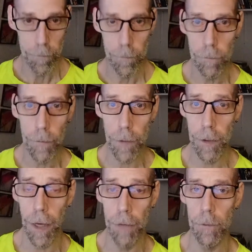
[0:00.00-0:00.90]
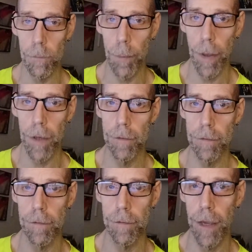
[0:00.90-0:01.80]
that's it, guys. We made it.
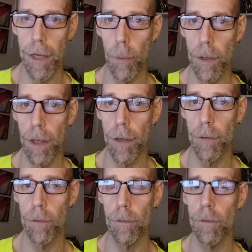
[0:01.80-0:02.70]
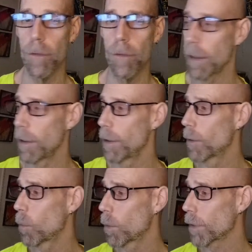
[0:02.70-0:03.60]
81 days.
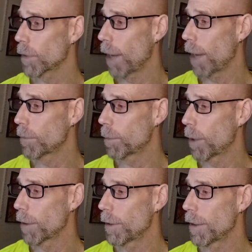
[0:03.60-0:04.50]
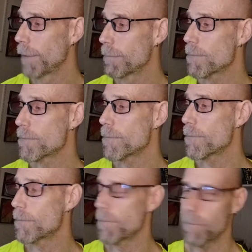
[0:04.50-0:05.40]
What's going to happen tomorrow?
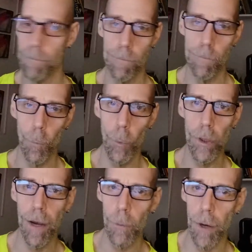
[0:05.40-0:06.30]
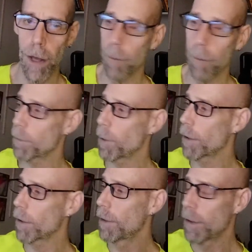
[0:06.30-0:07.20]
What do you guys want to happen tomorrow?
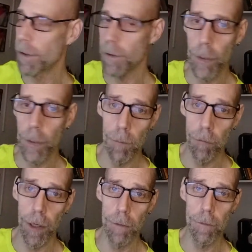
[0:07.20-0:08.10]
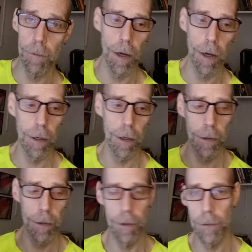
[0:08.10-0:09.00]
Do we keep reading
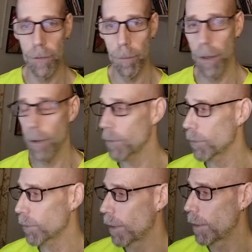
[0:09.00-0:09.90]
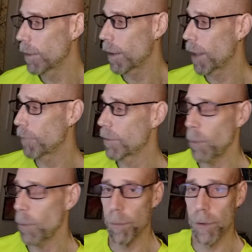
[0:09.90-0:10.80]
something else? I have two
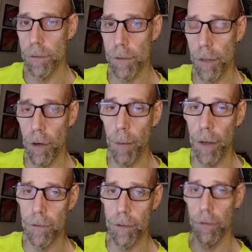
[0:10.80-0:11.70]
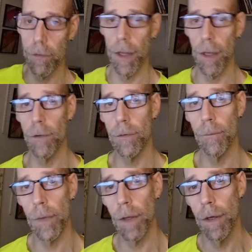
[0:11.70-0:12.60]
options. I thought about 7 days
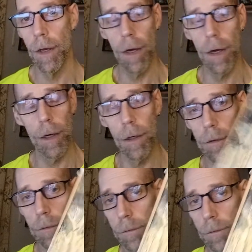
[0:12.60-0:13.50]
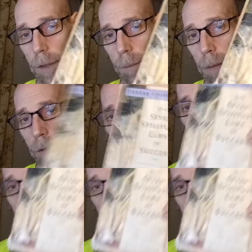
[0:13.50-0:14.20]
of Deepak Chopra.